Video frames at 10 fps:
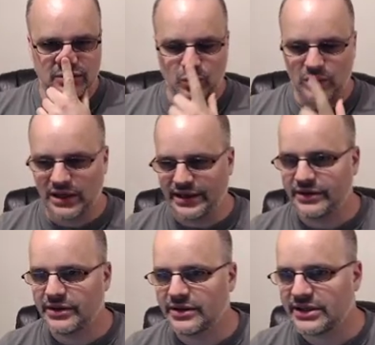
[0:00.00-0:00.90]
wide,
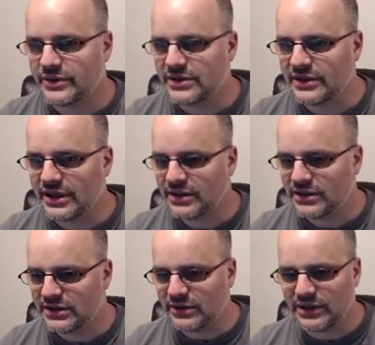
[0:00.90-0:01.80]
is how it's looking. I
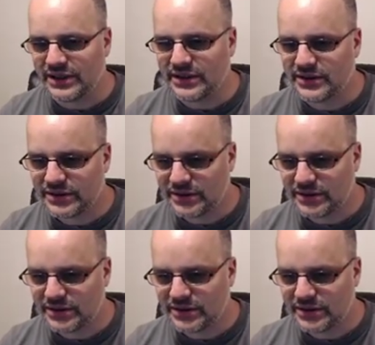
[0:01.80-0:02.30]
don't like it.